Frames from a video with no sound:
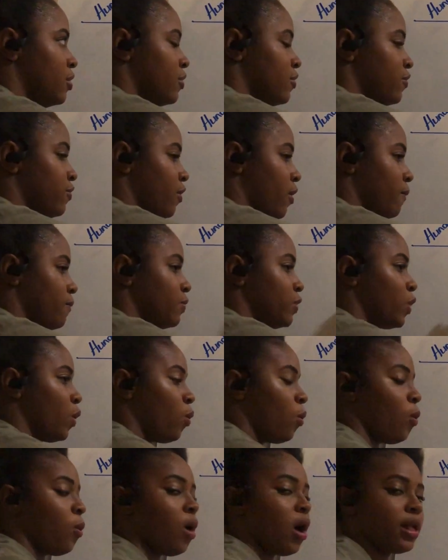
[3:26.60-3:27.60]
from the
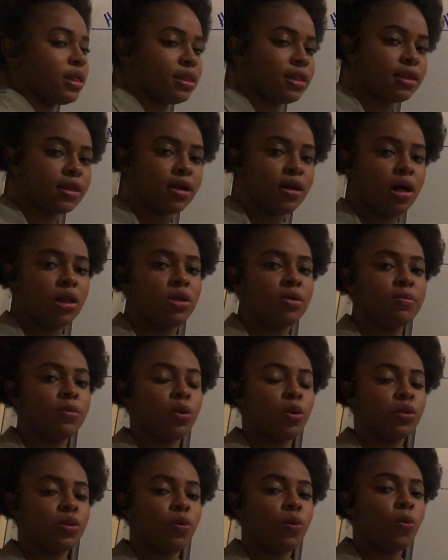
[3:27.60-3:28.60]
ones column
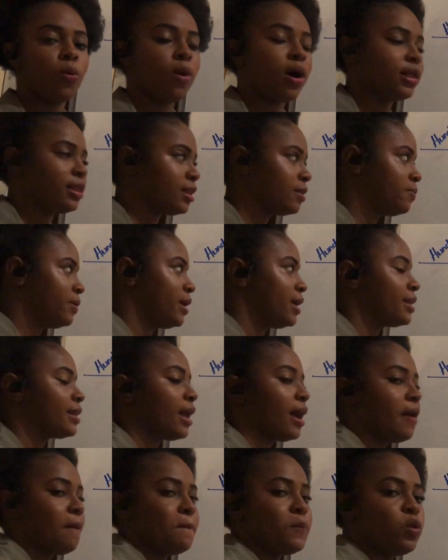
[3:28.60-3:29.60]
or the ones place
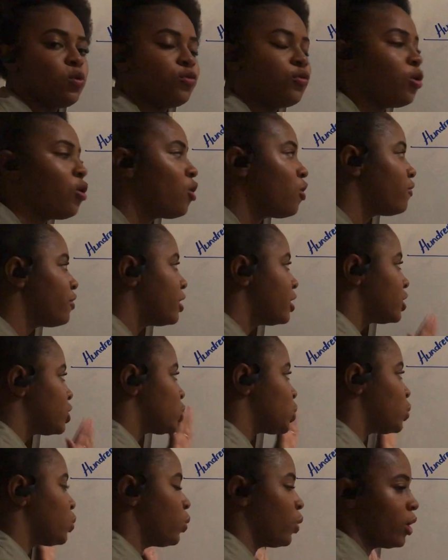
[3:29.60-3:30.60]
and move over
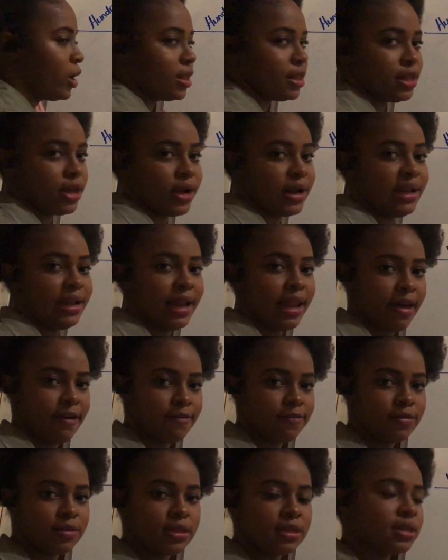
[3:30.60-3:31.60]
towards your
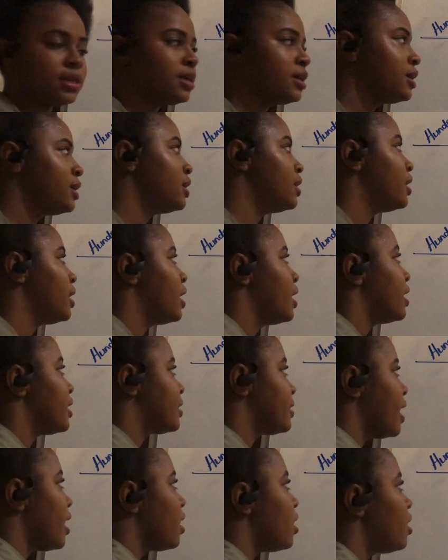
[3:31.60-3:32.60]
left. The
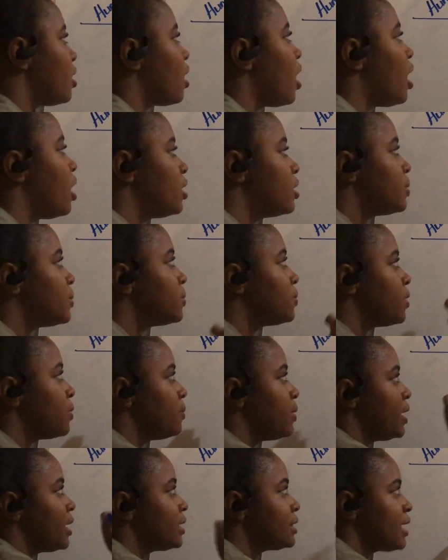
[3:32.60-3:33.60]
second column would be
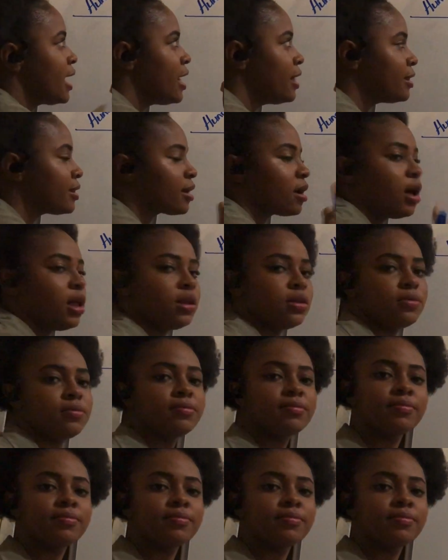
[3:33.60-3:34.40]
your tens column,